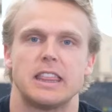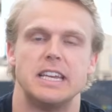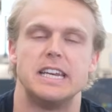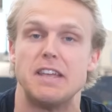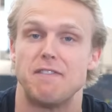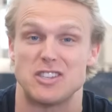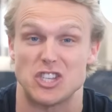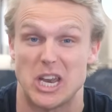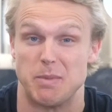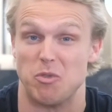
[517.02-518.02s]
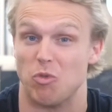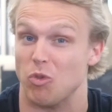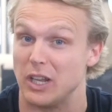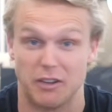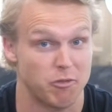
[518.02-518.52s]
defense is going to be
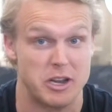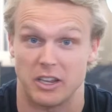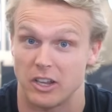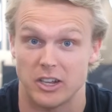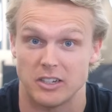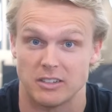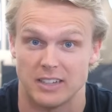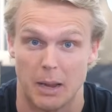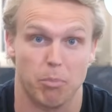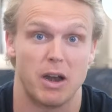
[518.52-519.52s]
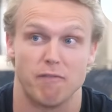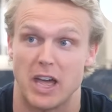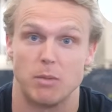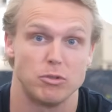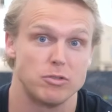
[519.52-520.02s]
really freaking good. Like, Brent
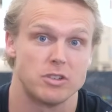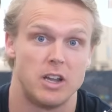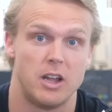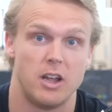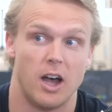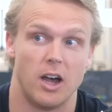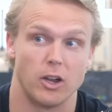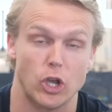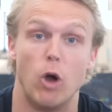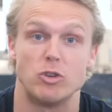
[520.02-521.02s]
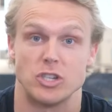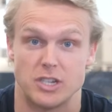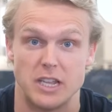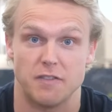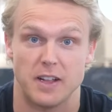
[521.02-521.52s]
Venables coaches
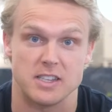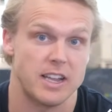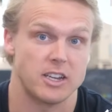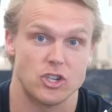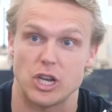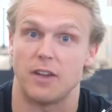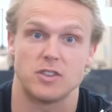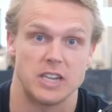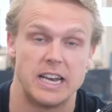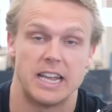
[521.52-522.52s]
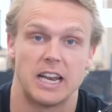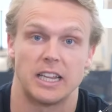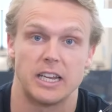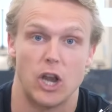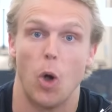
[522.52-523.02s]
defense like chefs in
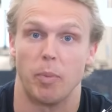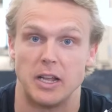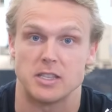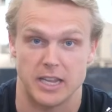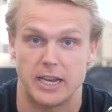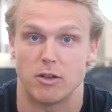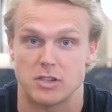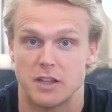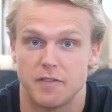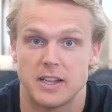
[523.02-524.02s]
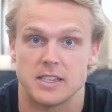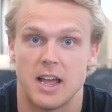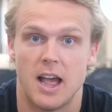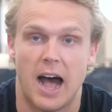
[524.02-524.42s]
Italy, no pizza, he knows defense.